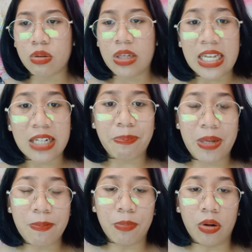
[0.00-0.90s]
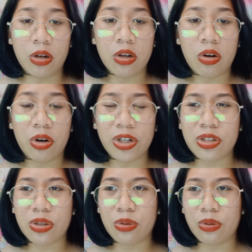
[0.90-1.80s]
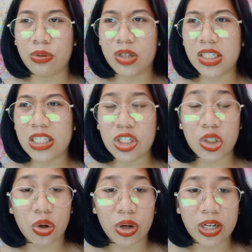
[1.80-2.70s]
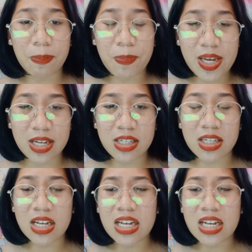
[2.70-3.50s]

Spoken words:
kill people or to destroy the peace.